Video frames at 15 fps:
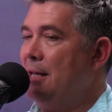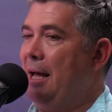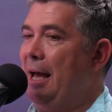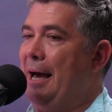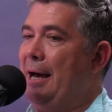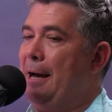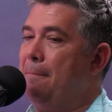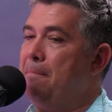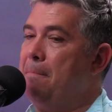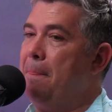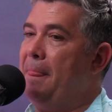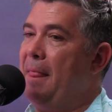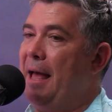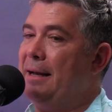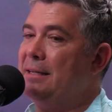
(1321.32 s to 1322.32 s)
And
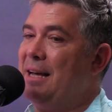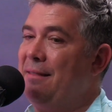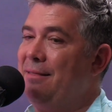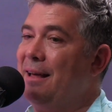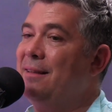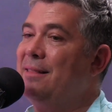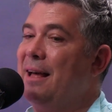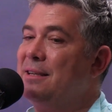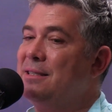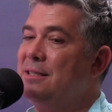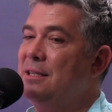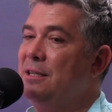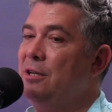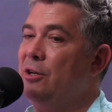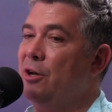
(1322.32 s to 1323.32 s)
I think that,
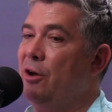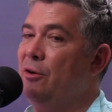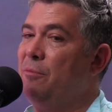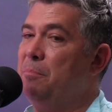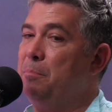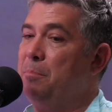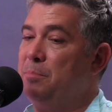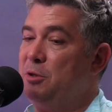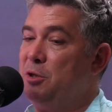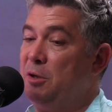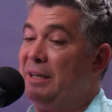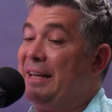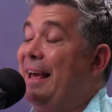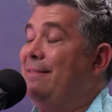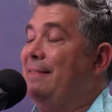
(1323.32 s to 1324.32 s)
to
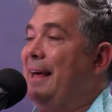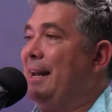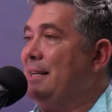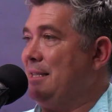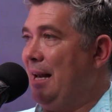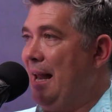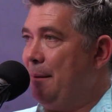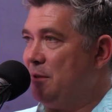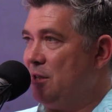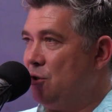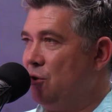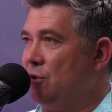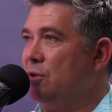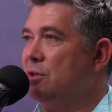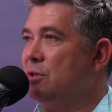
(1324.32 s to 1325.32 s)
get that as a LAMTA
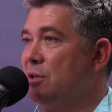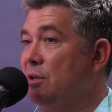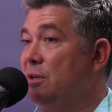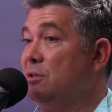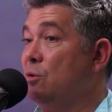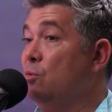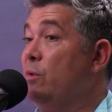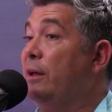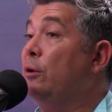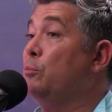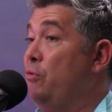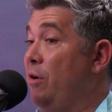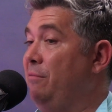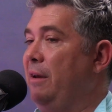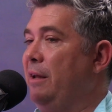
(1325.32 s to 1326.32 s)
student is a real
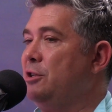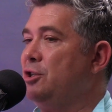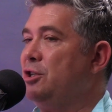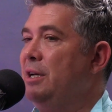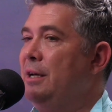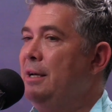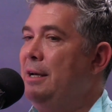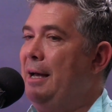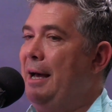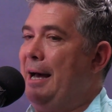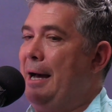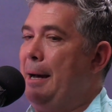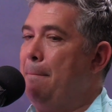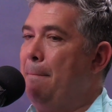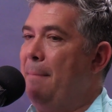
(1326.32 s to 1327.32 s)
privilege.
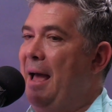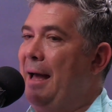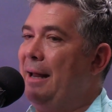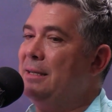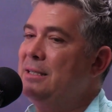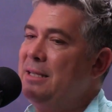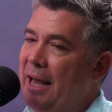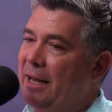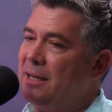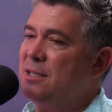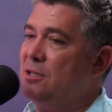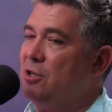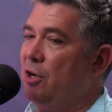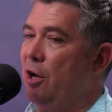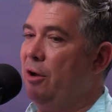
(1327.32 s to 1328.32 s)
And
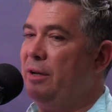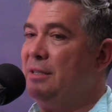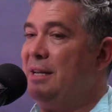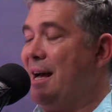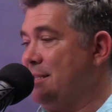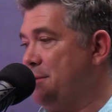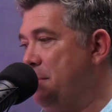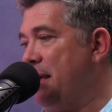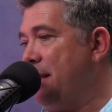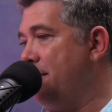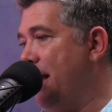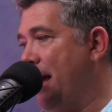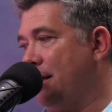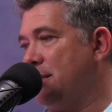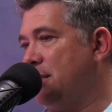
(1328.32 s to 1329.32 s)
yes, it does mean
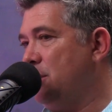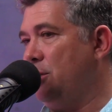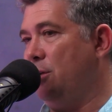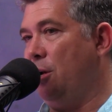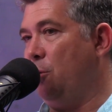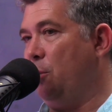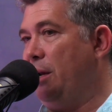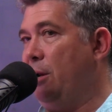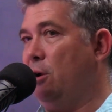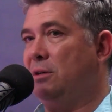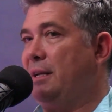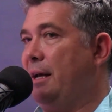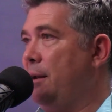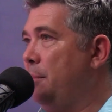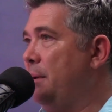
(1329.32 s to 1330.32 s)
that, we're
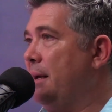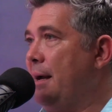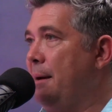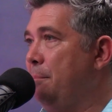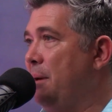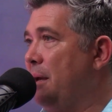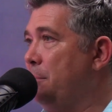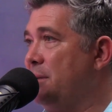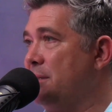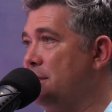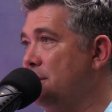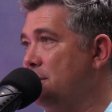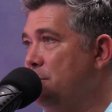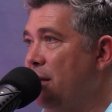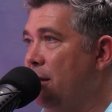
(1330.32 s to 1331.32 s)
not going to become big
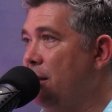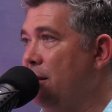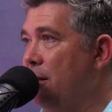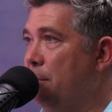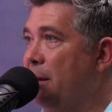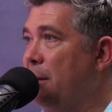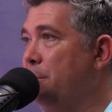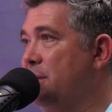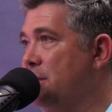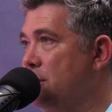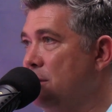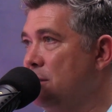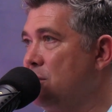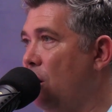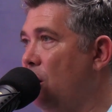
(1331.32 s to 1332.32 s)
businessmen in the big
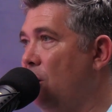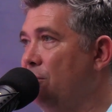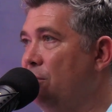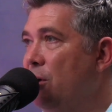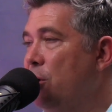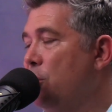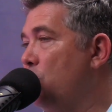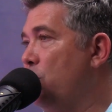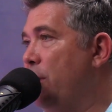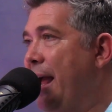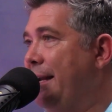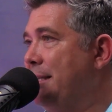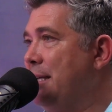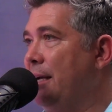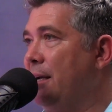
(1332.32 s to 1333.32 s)
business of
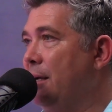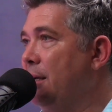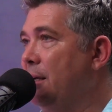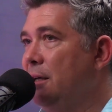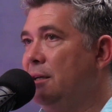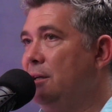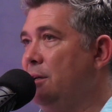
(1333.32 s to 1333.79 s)
creating,